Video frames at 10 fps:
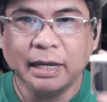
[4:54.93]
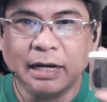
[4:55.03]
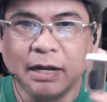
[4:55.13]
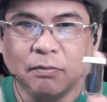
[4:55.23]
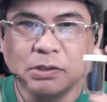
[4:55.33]

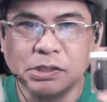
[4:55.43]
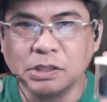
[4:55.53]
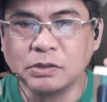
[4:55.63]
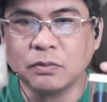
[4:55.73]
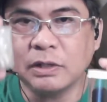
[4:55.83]
and I was
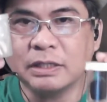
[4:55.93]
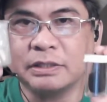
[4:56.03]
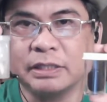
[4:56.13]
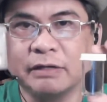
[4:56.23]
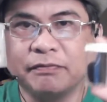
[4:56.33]
just
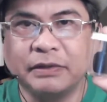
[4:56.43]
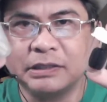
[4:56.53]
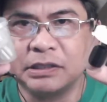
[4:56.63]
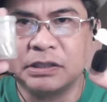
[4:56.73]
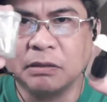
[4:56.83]
wondering if
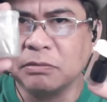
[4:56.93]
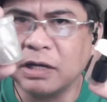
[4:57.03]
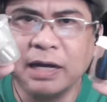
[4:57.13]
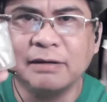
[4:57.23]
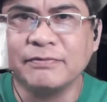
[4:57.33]
this is some
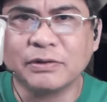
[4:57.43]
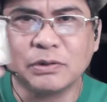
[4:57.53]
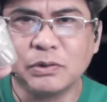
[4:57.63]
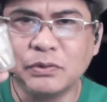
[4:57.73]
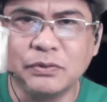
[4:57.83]
kind of a
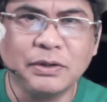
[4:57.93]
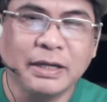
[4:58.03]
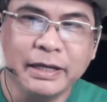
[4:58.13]
clue,